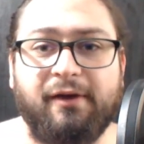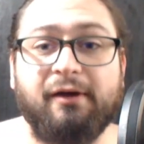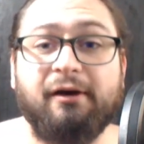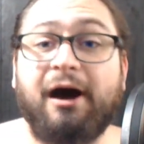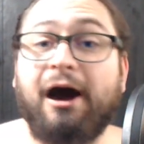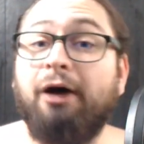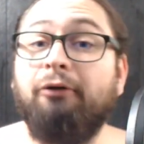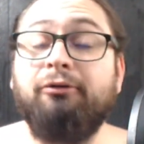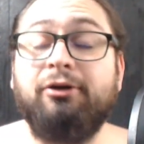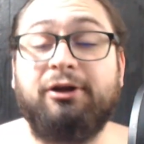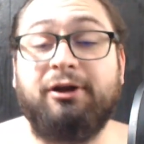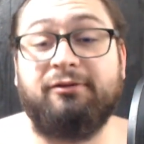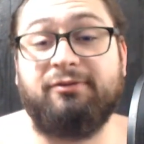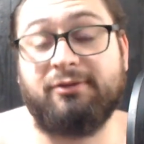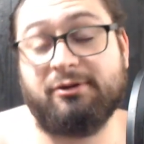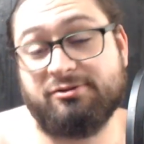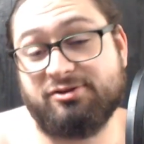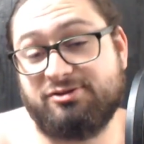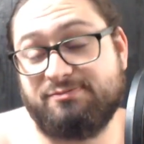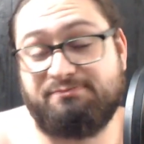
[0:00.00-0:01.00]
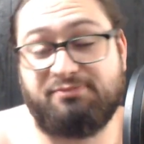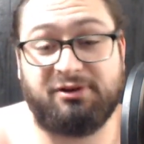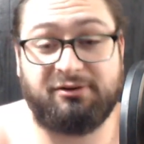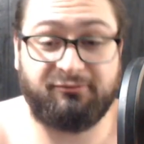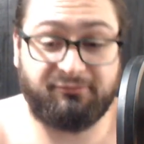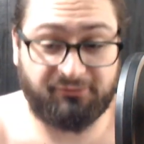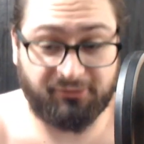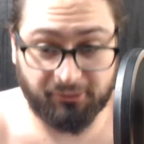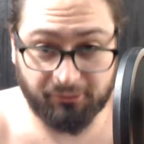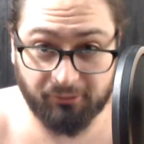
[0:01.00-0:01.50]
I would get those, but
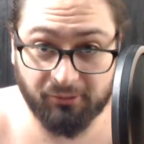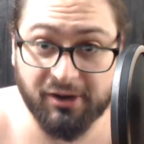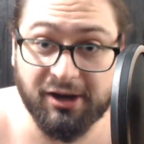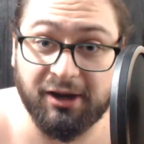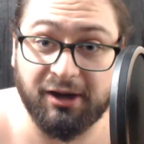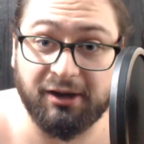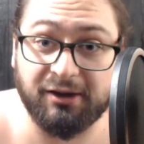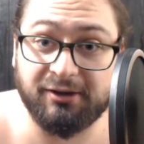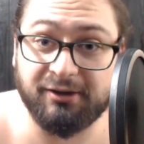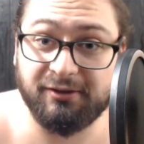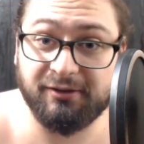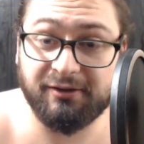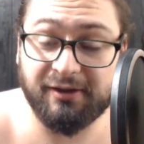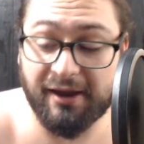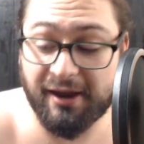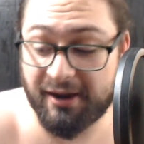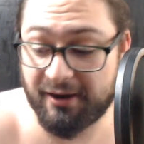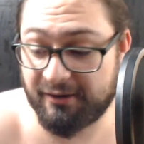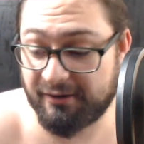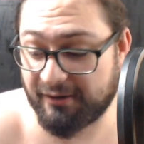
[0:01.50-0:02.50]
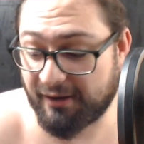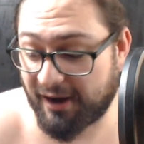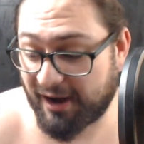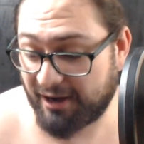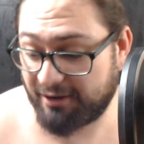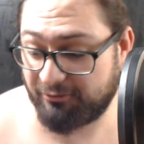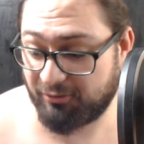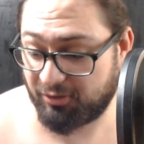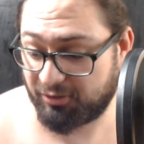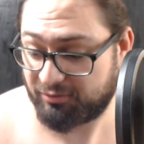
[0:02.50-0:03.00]
for weed. And I
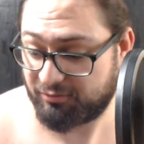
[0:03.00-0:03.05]
would,